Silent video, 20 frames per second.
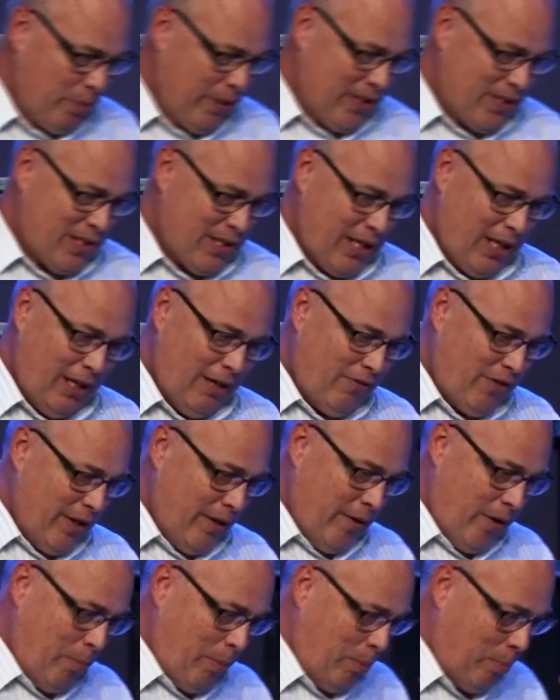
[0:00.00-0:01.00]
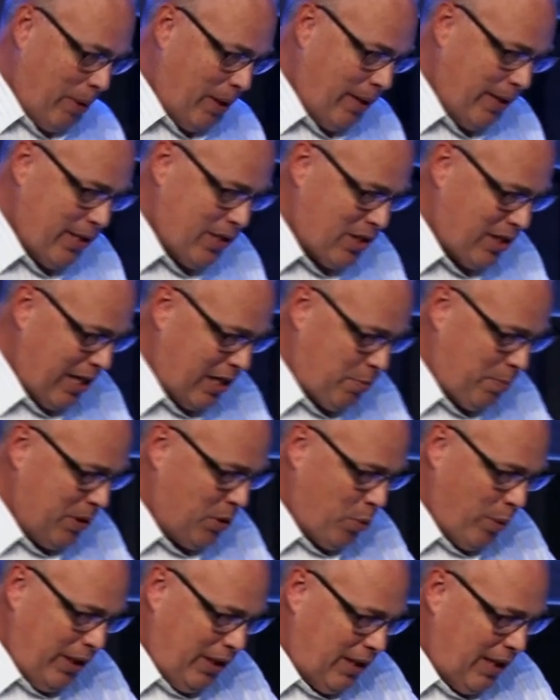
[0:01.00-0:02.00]
but it's saying if they're to be punished, that's
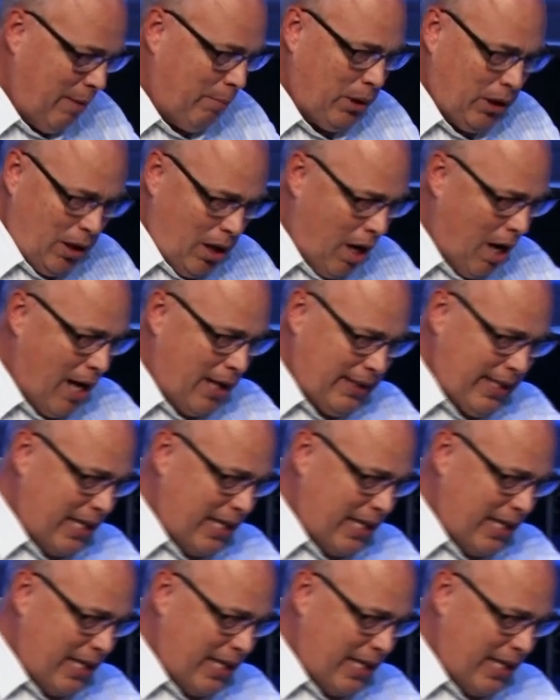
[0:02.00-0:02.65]
between them and God.